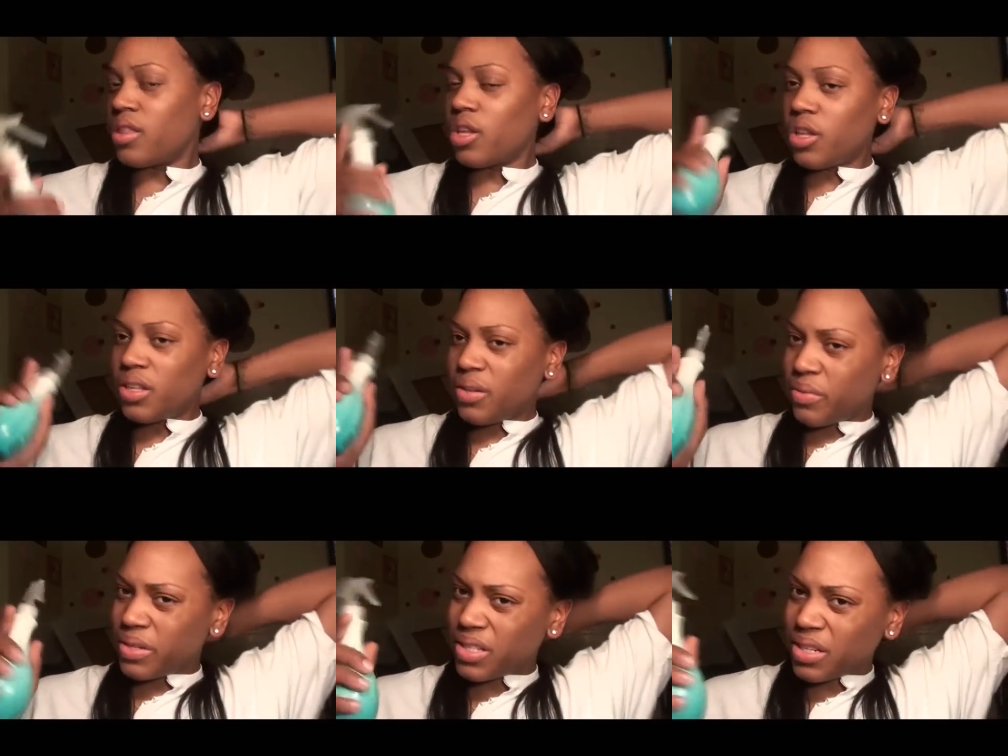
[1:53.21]
The
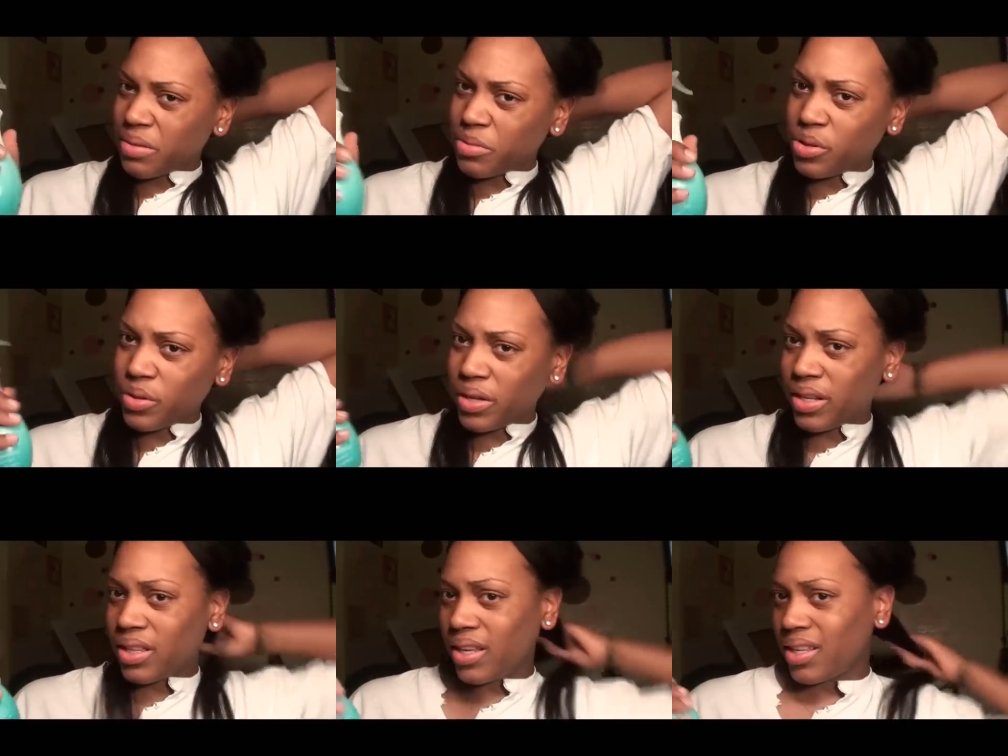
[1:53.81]
only reason I'm
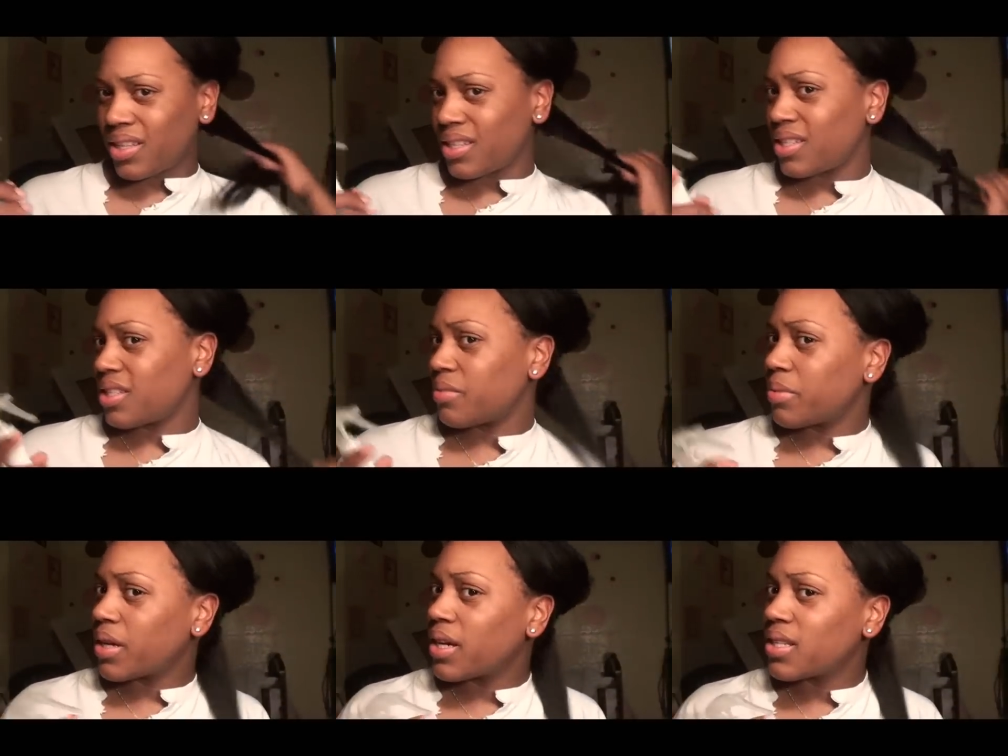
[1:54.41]
doing it like this
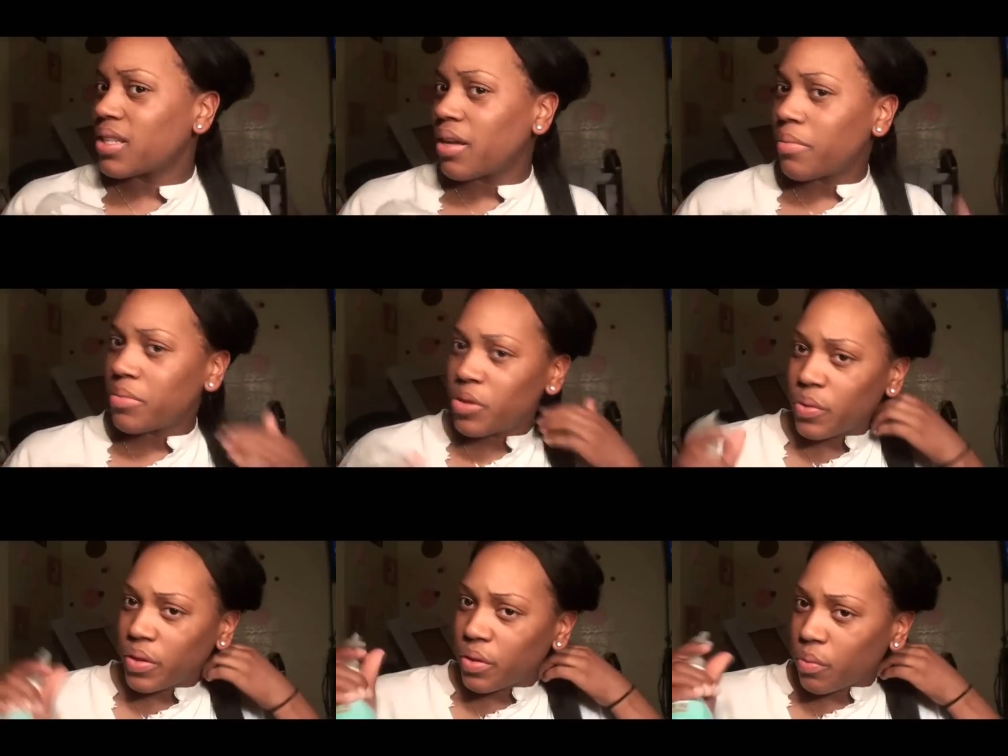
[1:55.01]
is because I'm
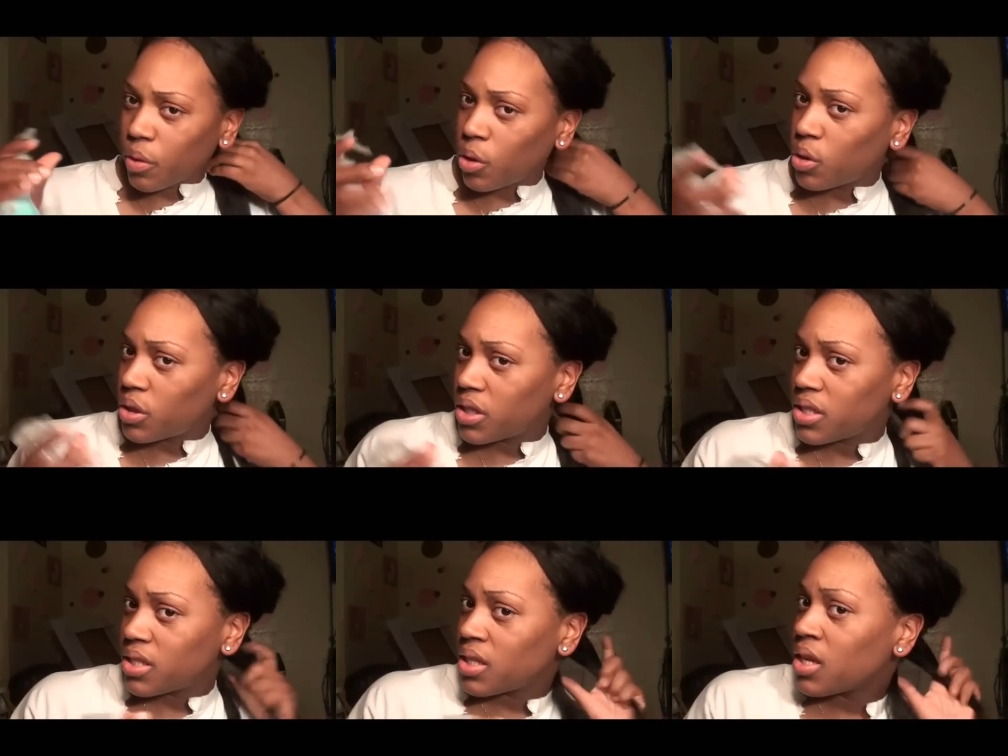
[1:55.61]
doing the
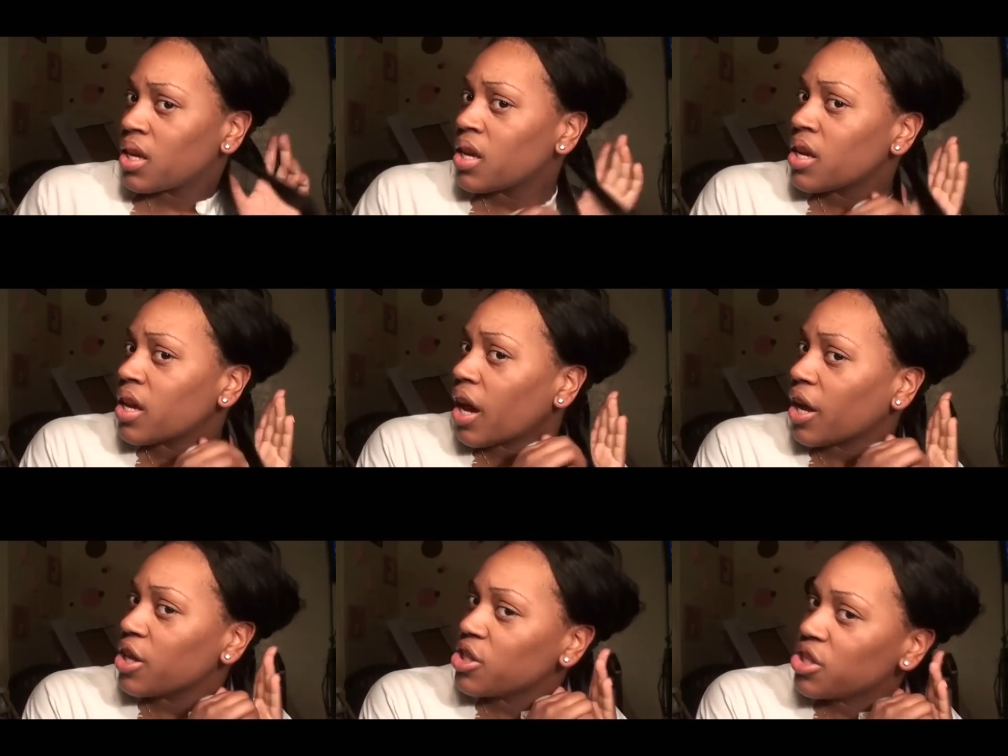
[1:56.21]
rollers.
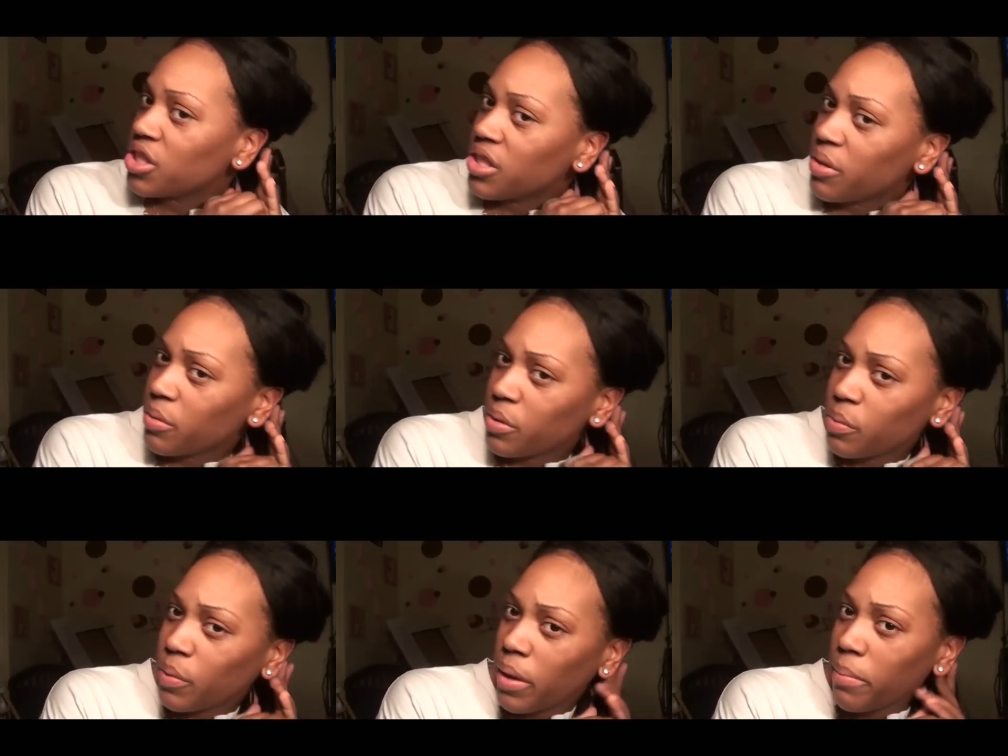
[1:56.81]
I usually
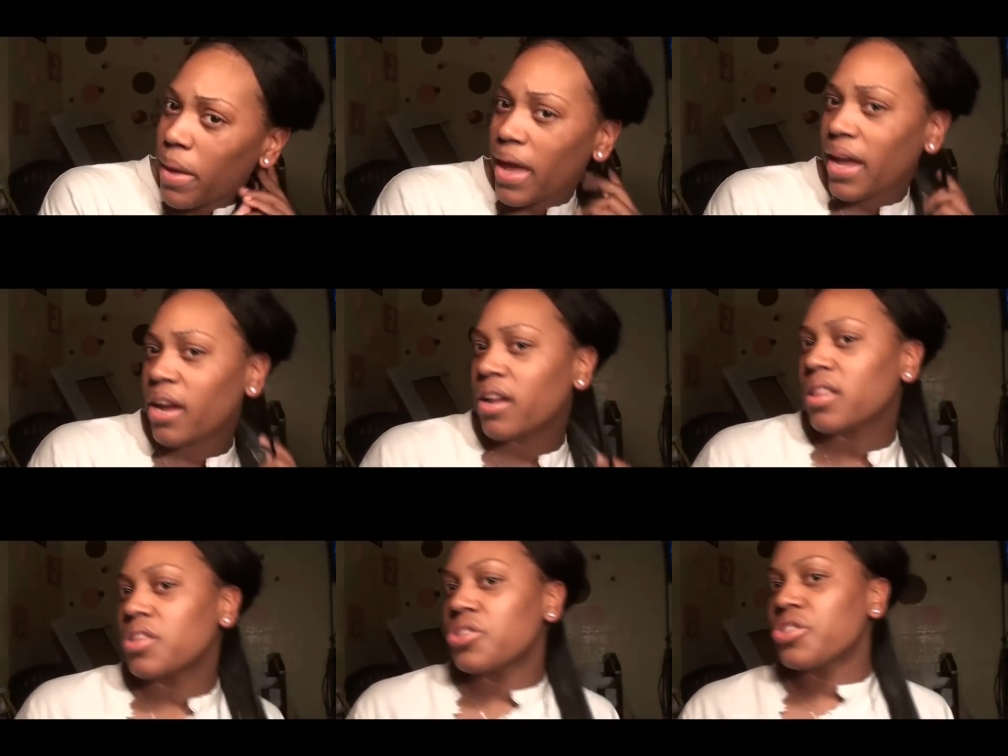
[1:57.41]
would wet my
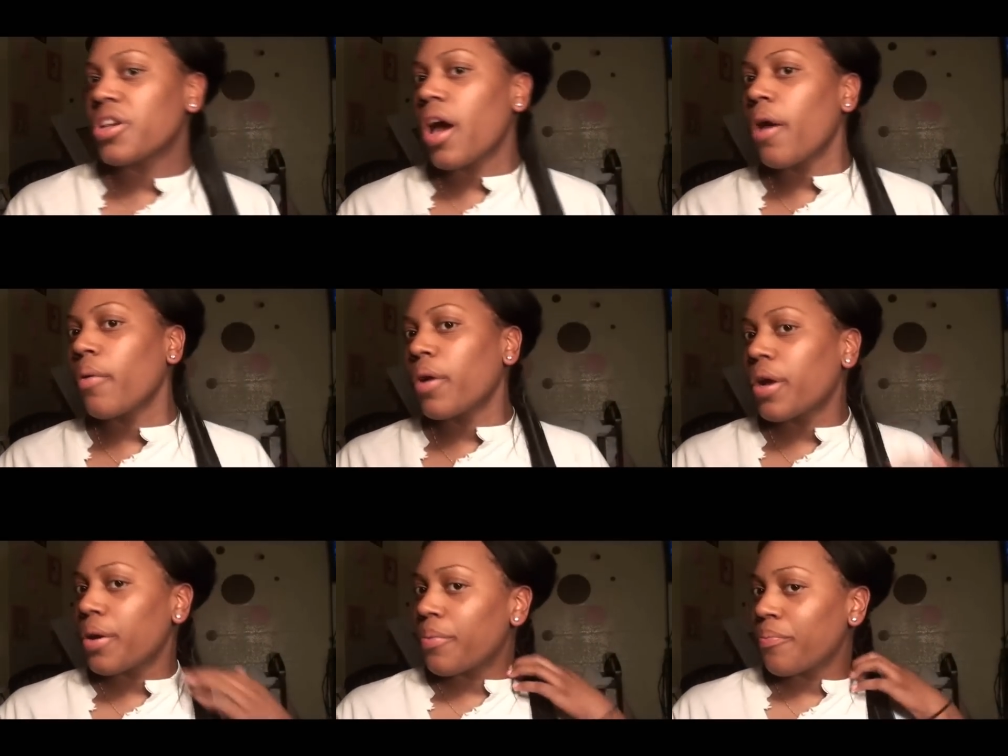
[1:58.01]
hair in the
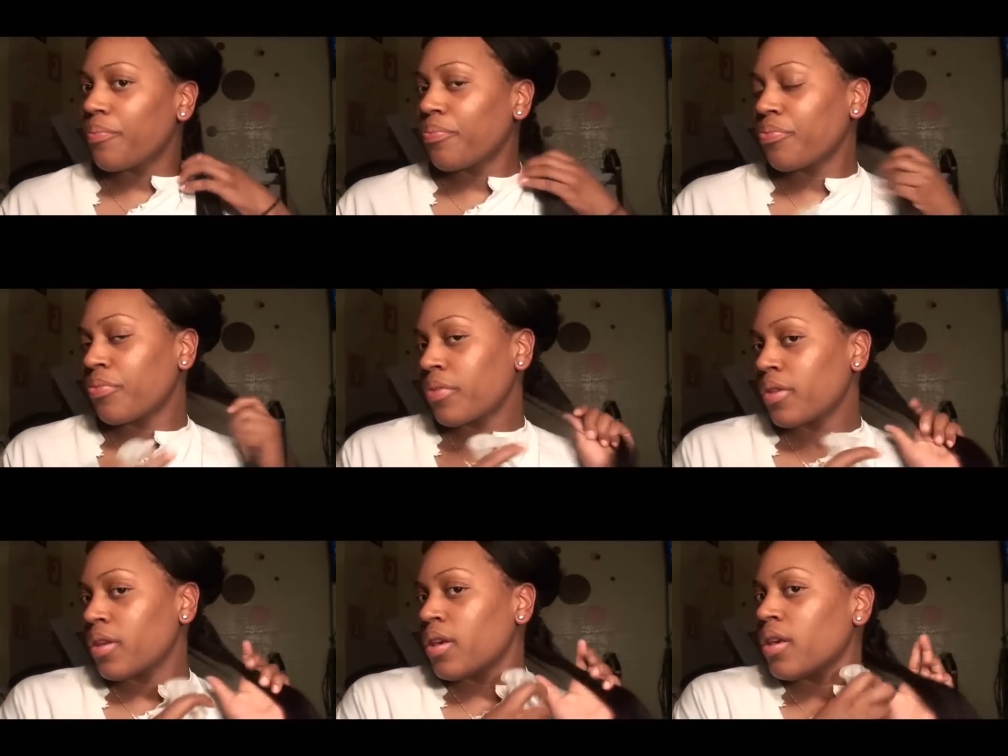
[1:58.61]
shower
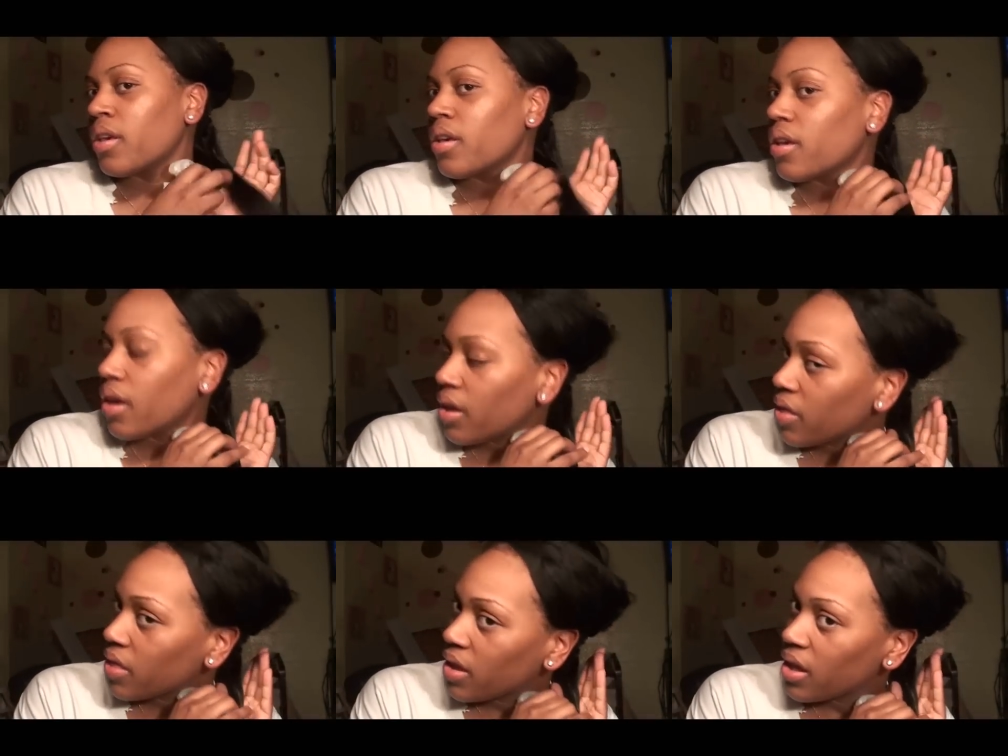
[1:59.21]

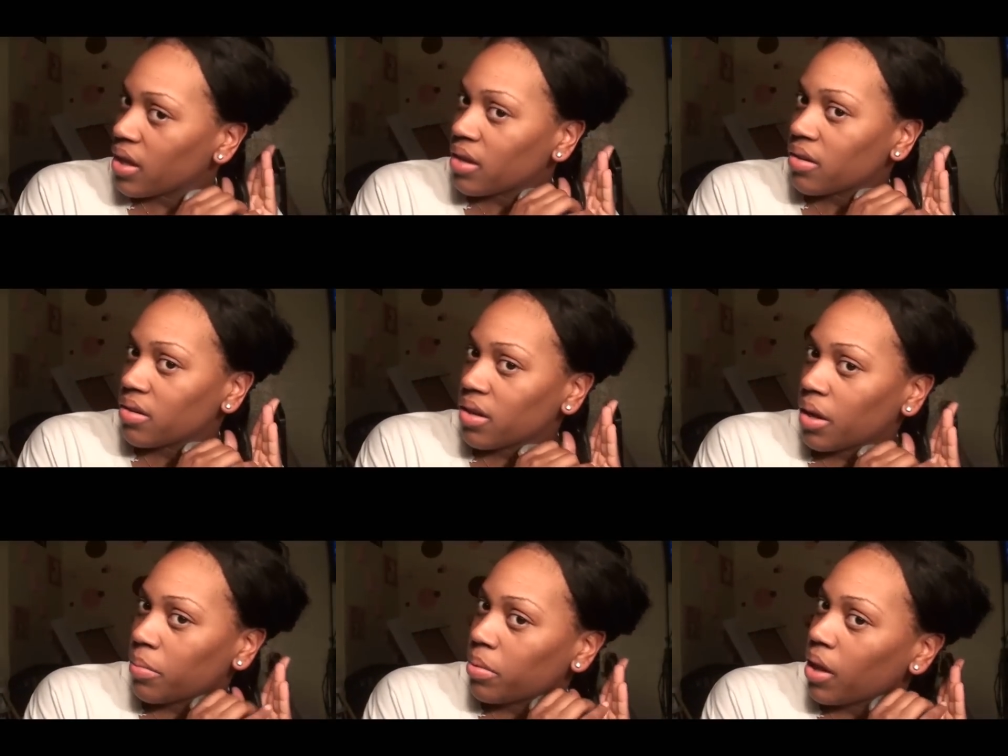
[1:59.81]
and then
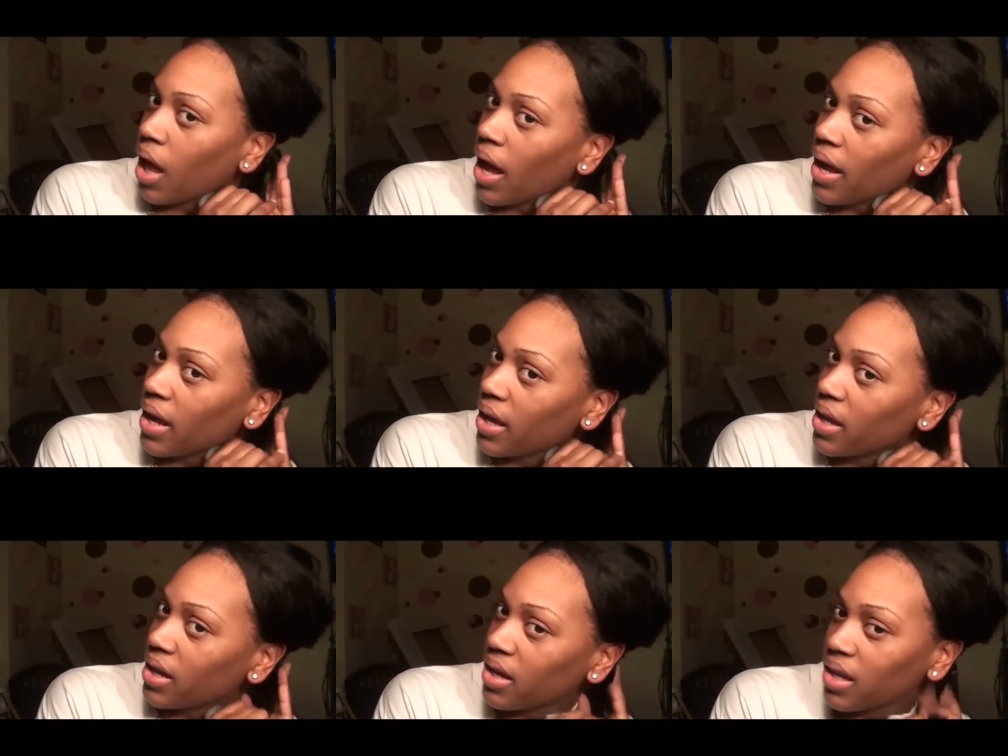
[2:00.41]
apply
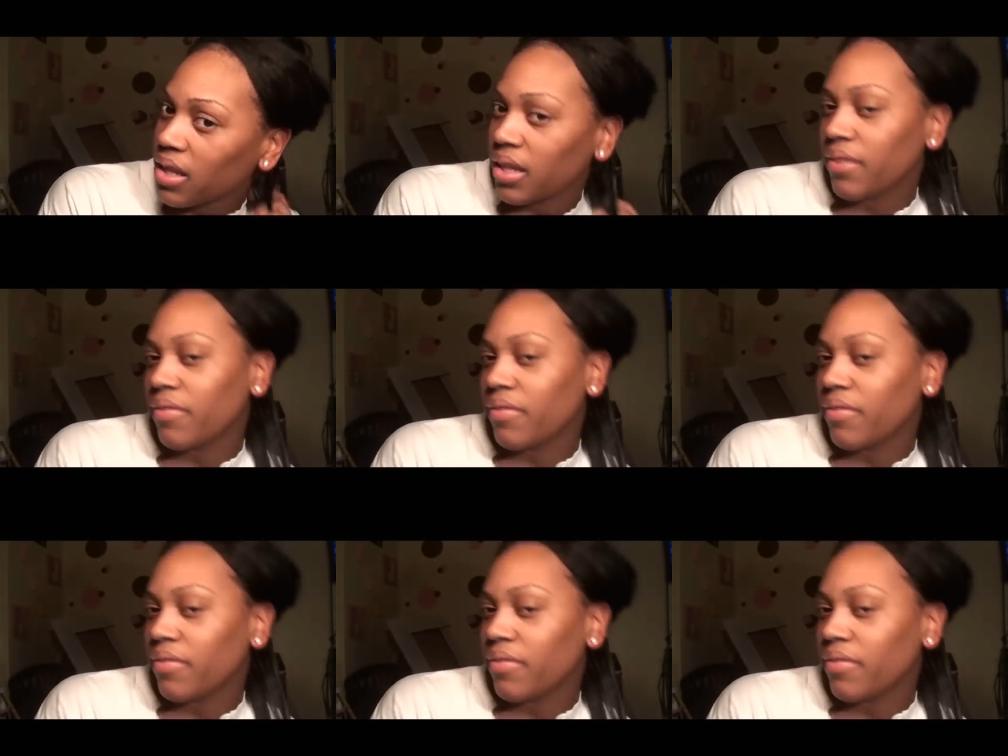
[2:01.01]
it and